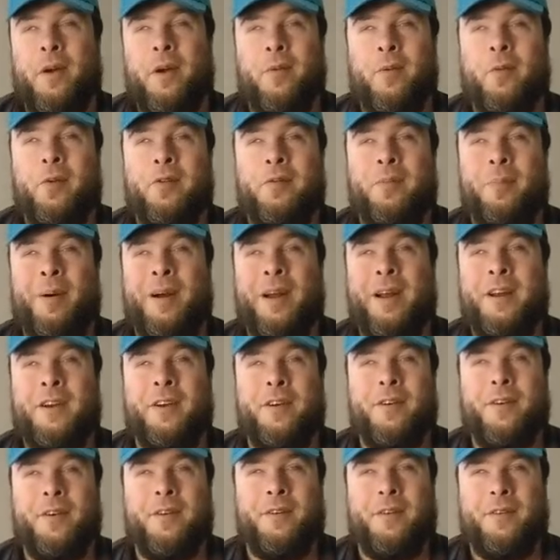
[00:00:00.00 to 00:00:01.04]
werewolf
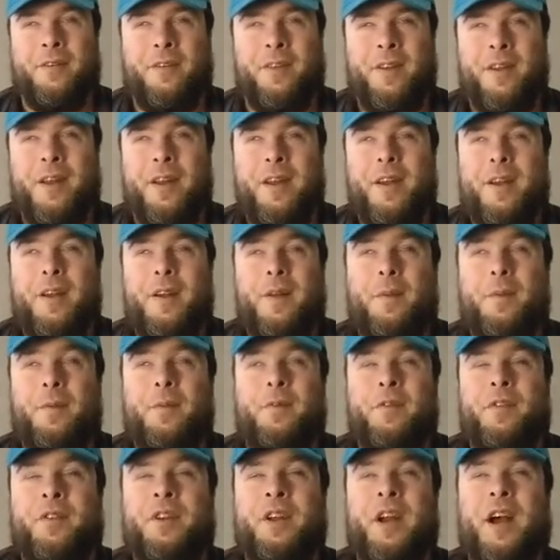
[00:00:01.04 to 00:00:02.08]
biker, and
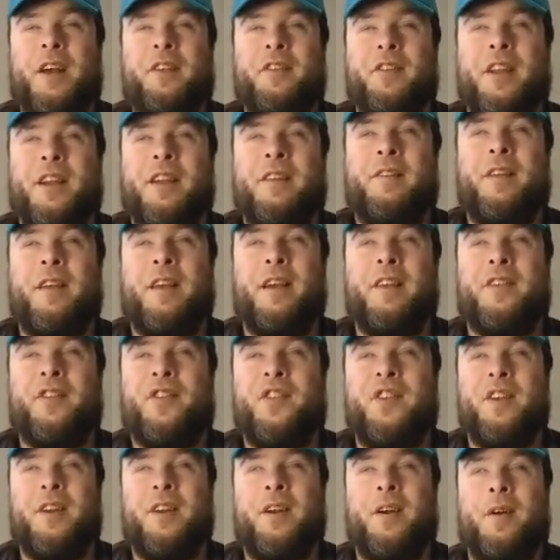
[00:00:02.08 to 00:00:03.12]
guys like
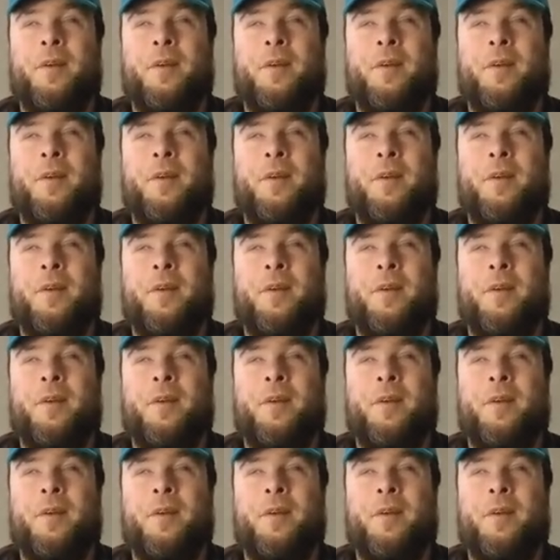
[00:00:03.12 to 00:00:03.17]
this,